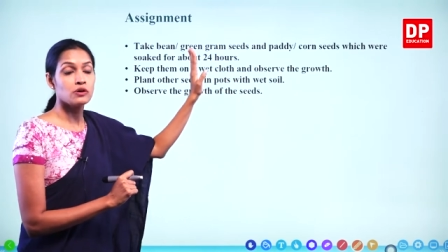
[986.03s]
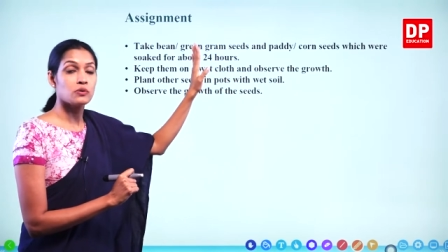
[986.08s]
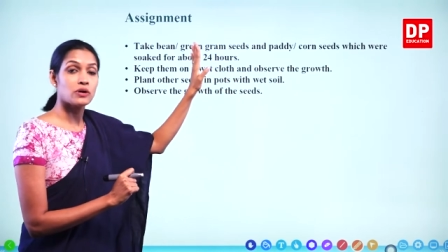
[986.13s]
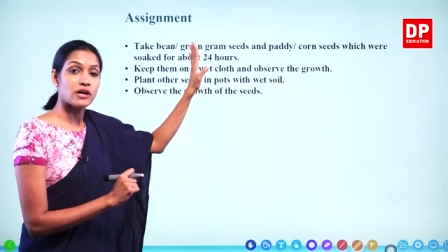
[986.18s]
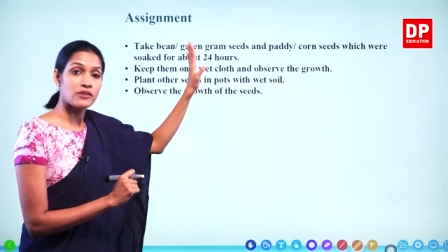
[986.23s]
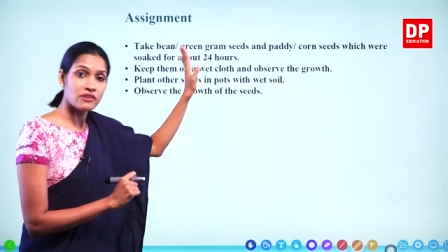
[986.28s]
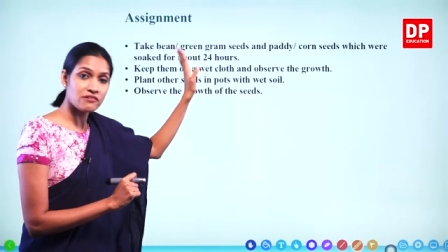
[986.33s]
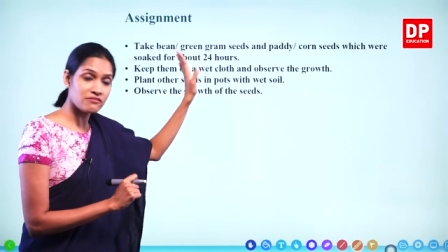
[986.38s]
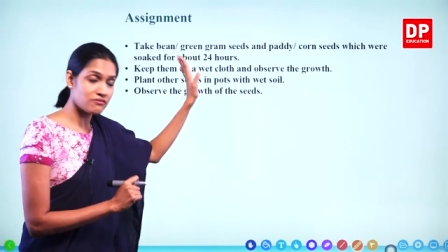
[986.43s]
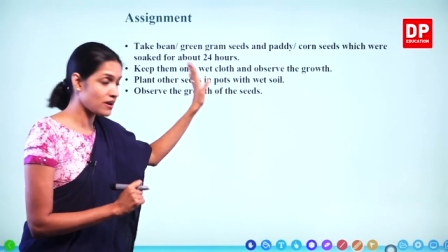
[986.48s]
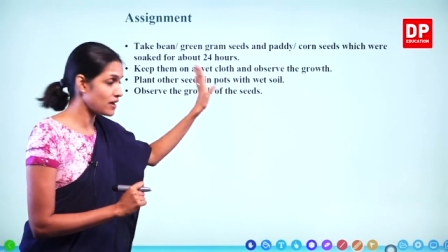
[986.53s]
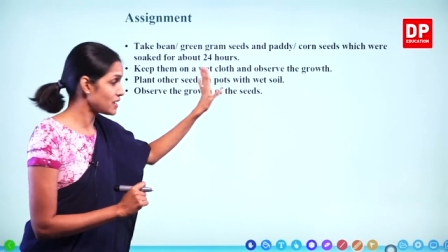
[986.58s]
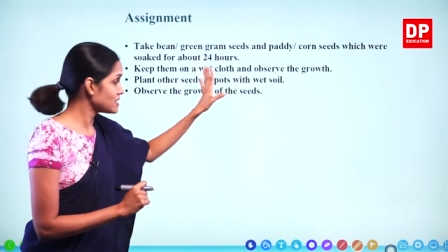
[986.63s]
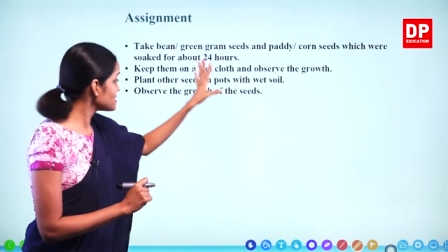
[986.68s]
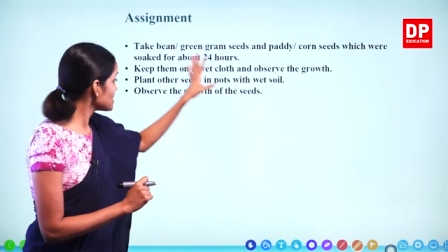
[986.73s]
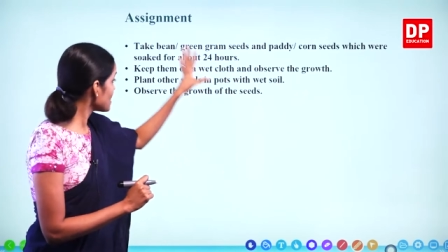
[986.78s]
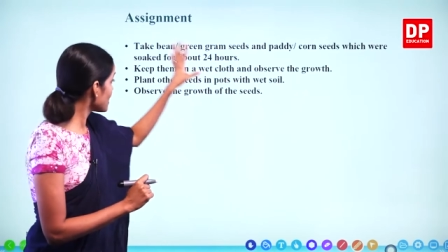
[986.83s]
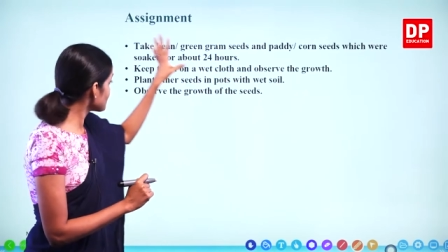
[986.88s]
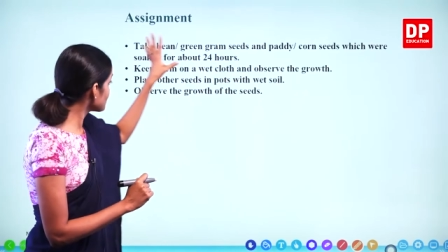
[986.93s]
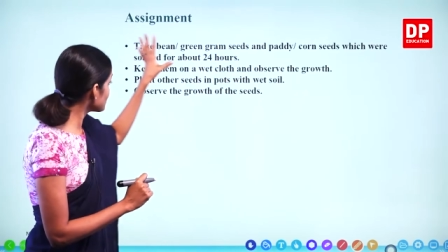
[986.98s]
Otherwise,
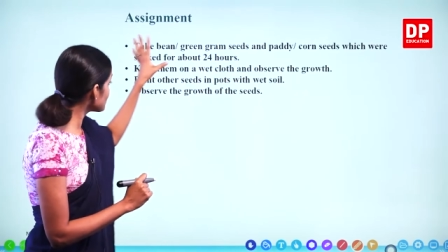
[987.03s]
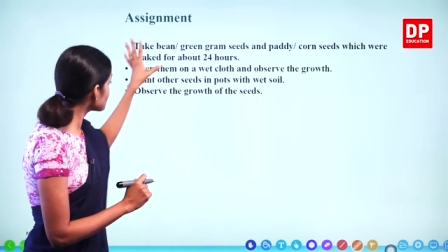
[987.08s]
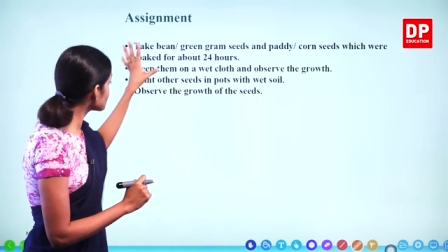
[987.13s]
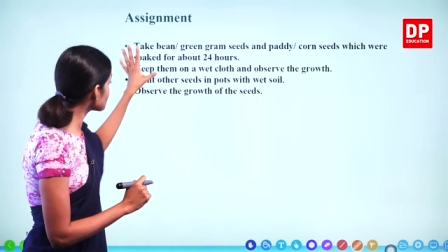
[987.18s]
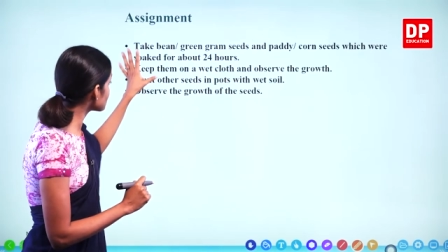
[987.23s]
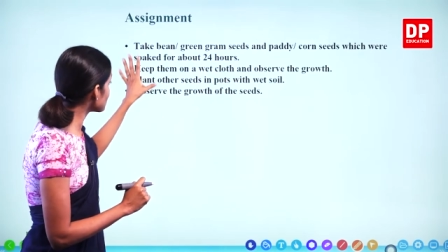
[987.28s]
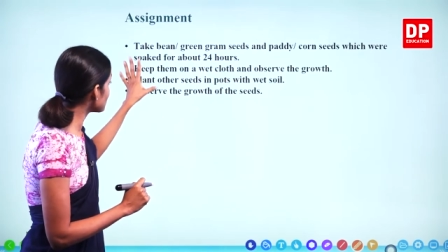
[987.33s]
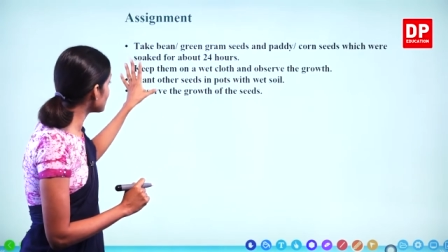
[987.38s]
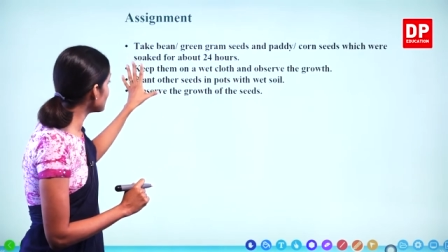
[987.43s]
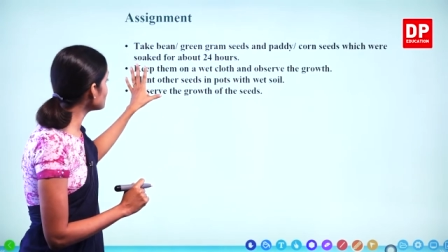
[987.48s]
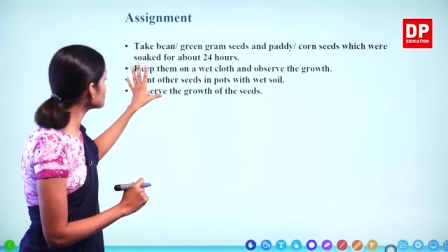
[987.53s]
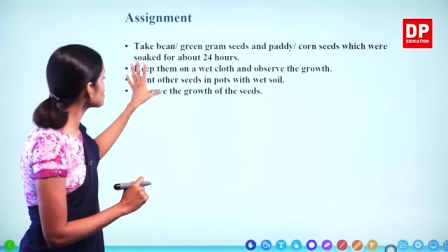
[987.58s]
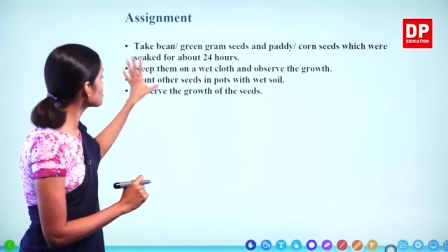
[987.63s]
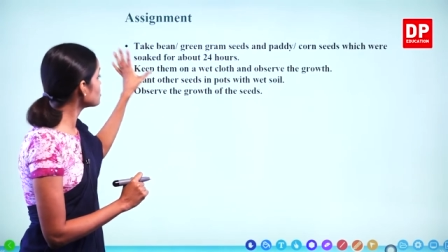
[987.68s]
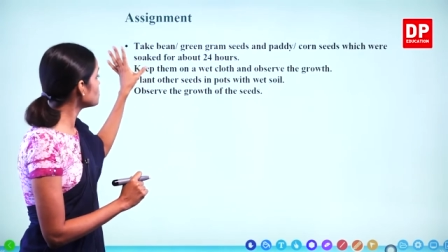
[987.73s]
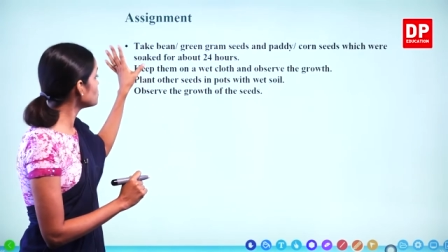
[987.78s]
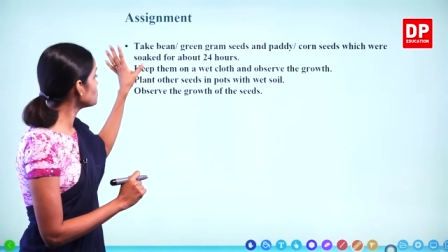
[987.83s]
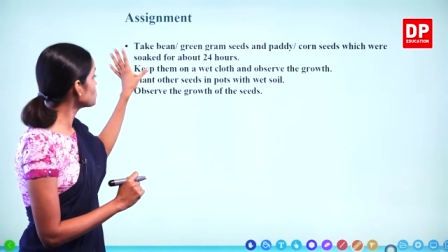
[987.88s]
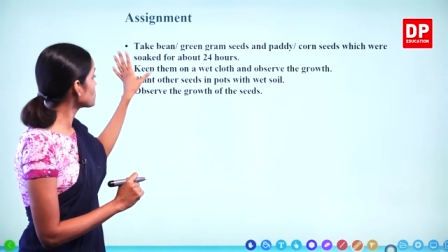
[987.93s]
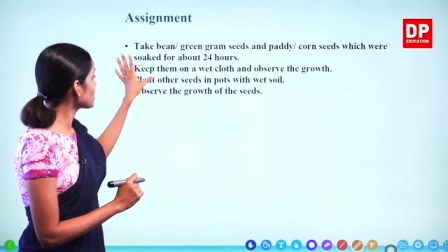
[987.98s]
the other seeds,
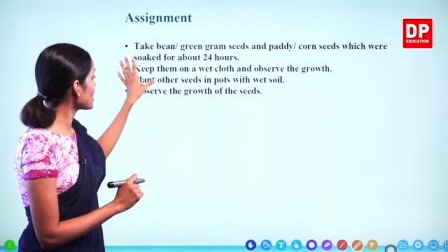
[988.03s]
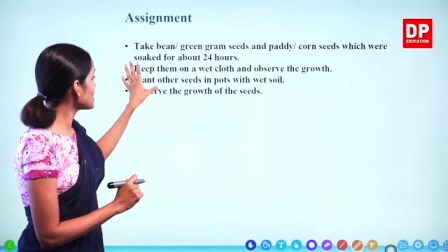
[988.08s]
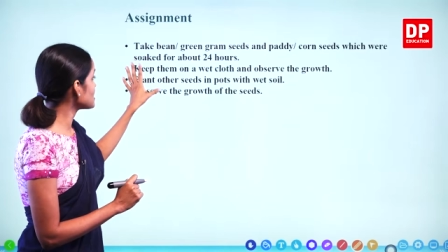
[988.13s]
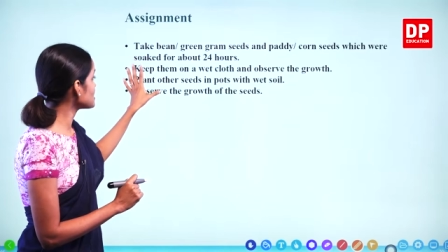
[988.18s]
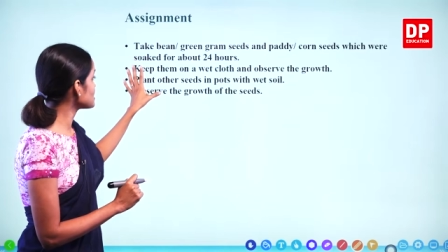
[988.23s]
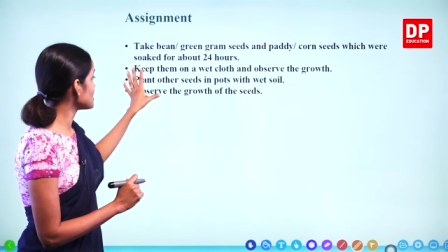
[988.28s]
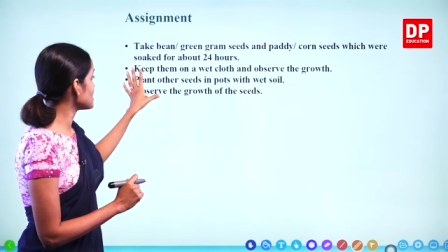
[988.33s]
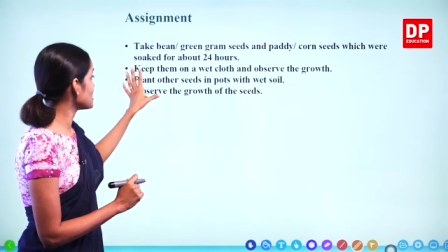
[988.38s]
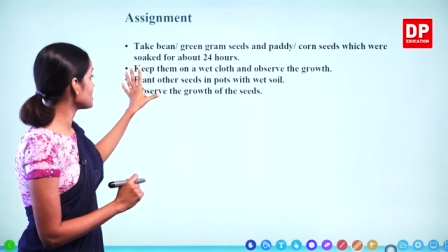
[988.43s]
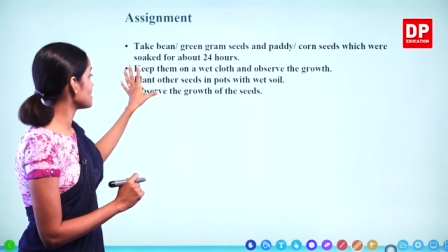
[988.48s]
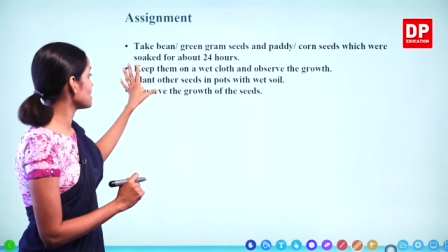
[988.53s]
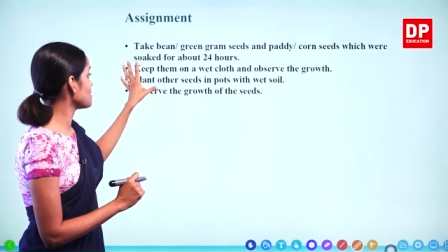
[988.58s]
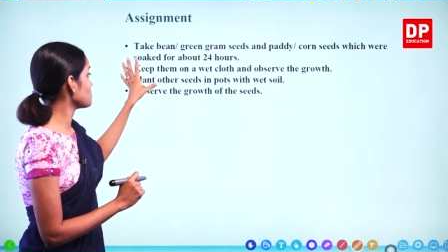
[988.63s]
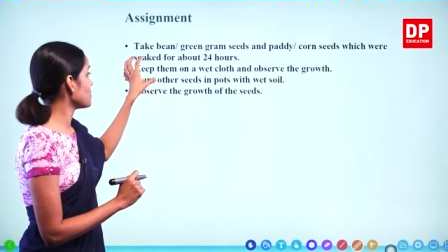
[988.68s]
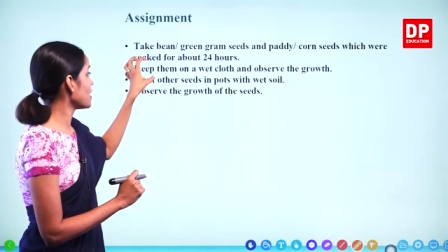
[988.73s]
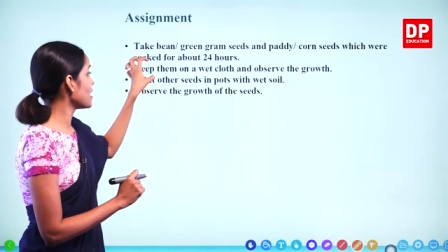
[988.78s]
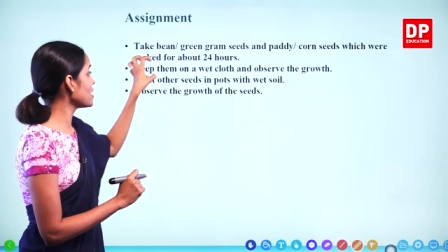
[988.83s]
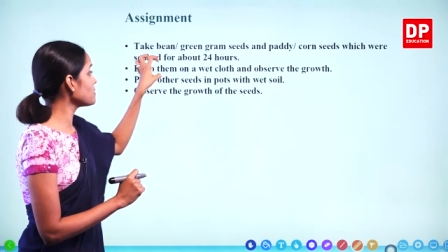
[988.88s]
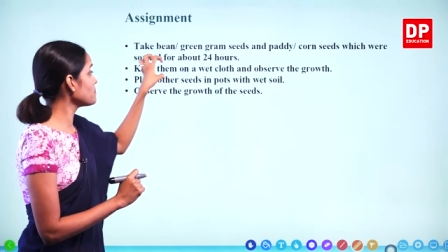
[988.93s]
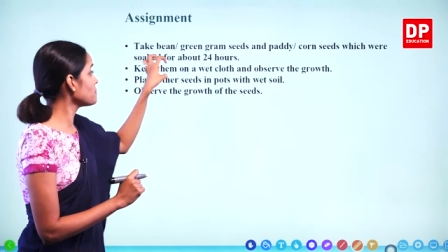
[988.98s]
you can take them
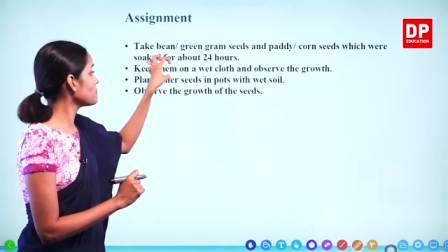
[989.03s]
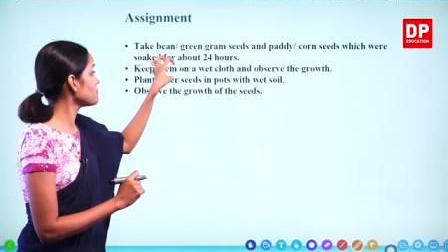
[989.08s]
and